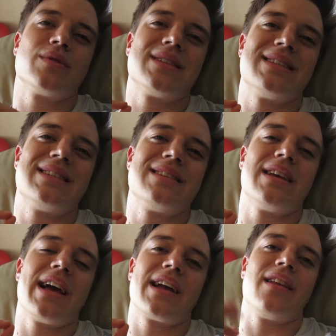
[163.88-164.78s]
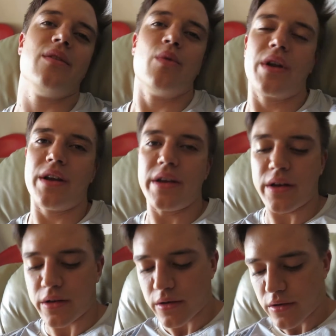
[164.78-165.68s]
was exactly what I
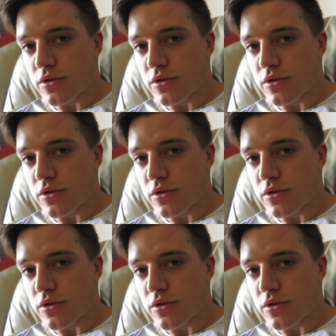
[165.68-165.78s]
needed.